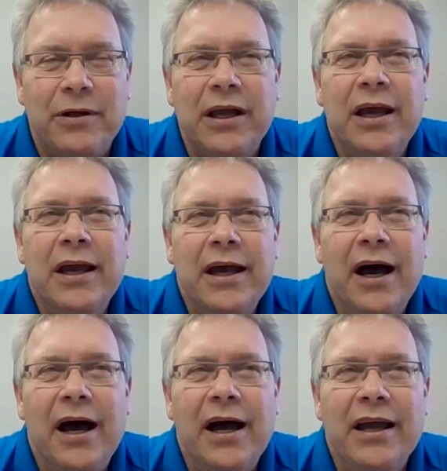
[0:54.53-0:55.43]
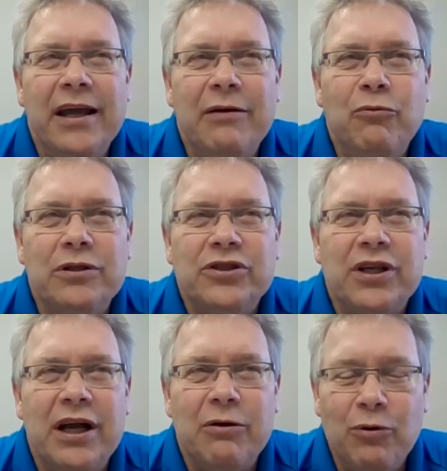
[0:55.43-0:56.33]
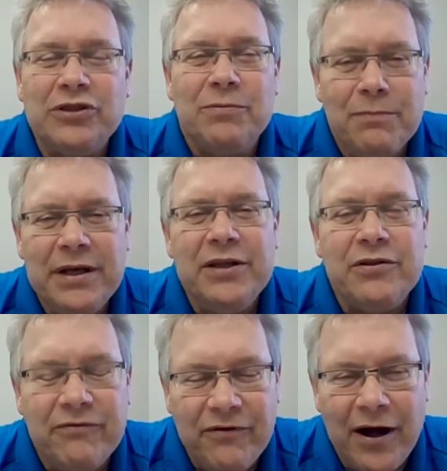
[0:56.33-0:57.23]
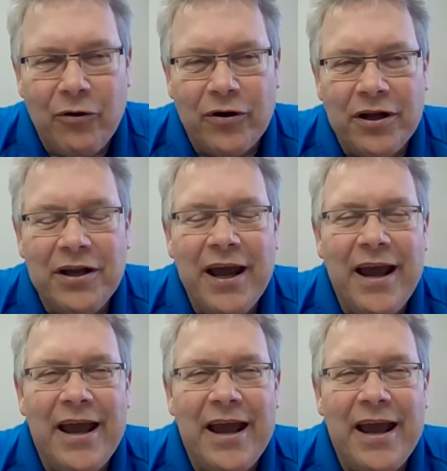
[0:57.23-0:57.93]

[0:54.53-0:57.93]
But uh, it was uh, it wasn't me that found it,